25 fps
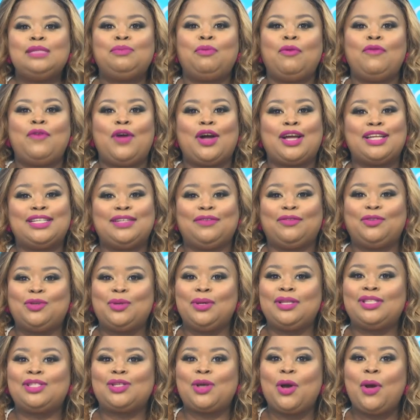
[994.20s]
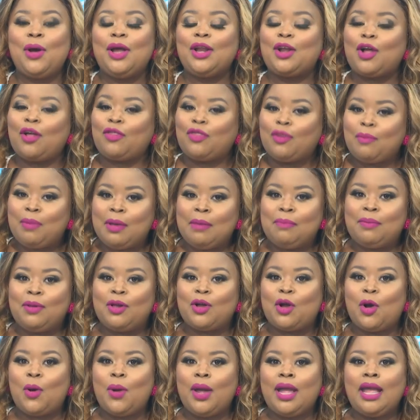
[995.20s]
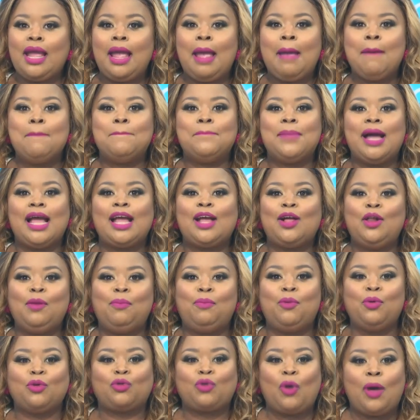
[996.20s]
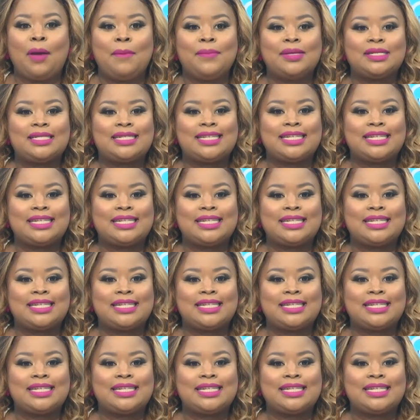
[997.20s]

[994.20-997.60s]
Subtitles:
provocative tweets go, it got the people going. Michael Butwa, Mr.